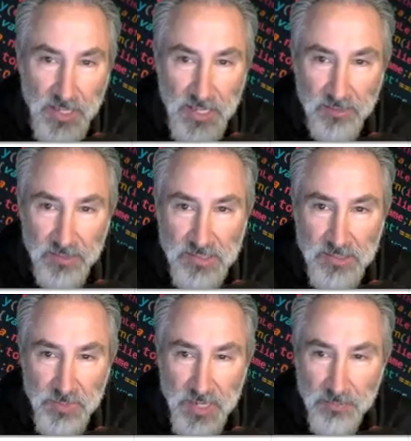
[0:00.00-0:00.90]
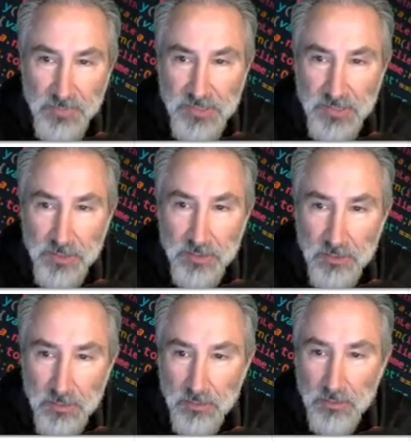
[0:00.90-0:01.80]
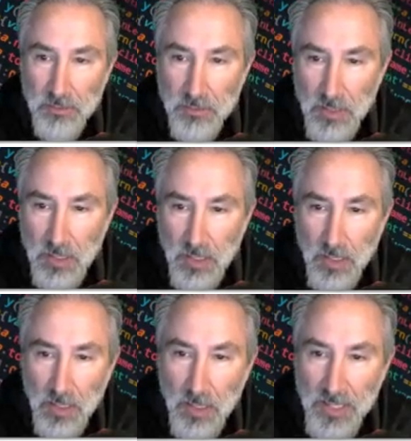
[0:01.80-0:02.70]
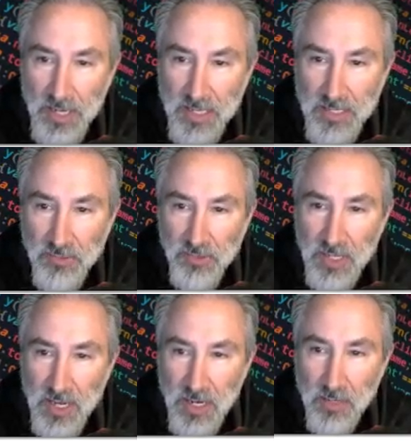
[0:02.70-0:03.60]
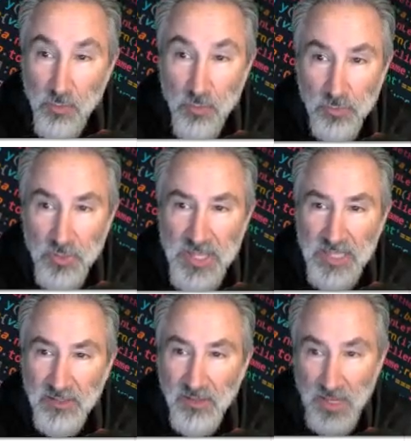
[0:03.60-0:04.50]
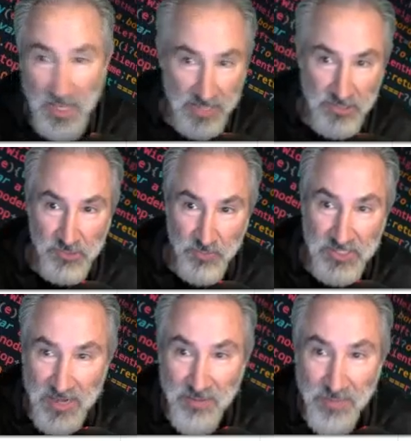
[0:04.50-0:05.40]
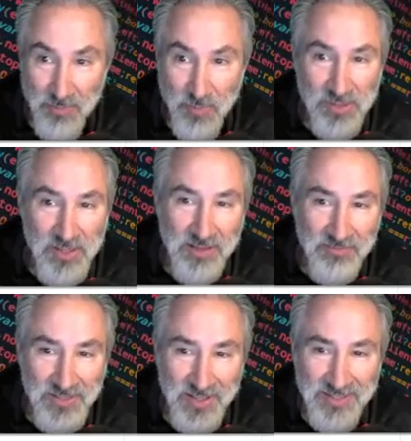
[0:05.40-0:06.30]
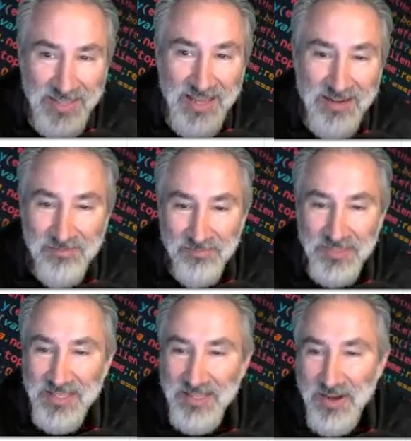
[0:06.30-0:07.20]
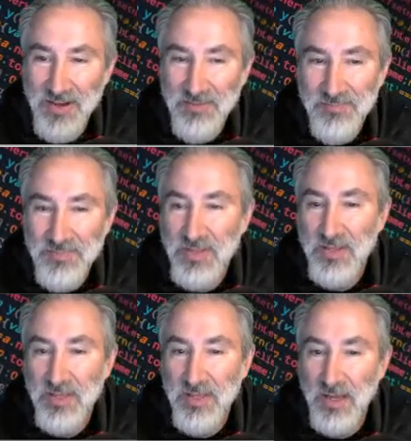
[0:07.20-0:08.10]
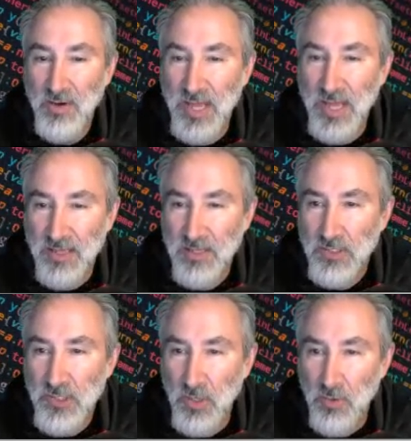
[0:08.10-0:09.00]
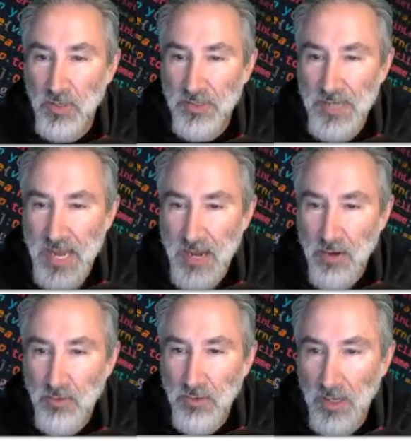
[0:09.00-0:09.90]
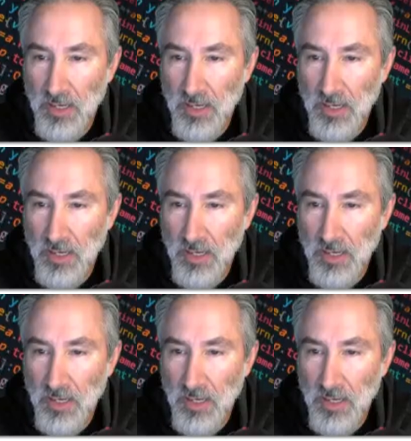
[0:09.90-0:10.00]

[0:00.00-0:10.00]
and let's see what happens here. And I hit the car. Ooh, look at that. I just went down by 1 life. You like that? Neat, huh? Okay. So now,